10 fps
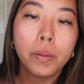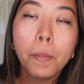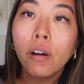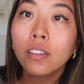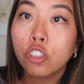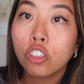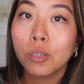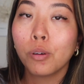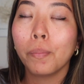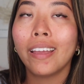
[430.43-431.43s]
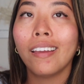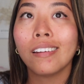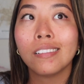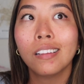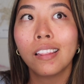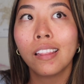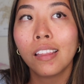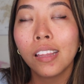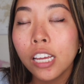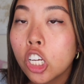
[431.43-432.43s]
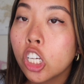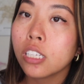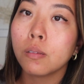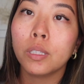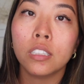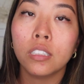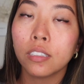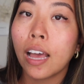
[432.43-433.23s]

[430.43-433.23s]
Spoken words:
people on this trip were making delicious meals.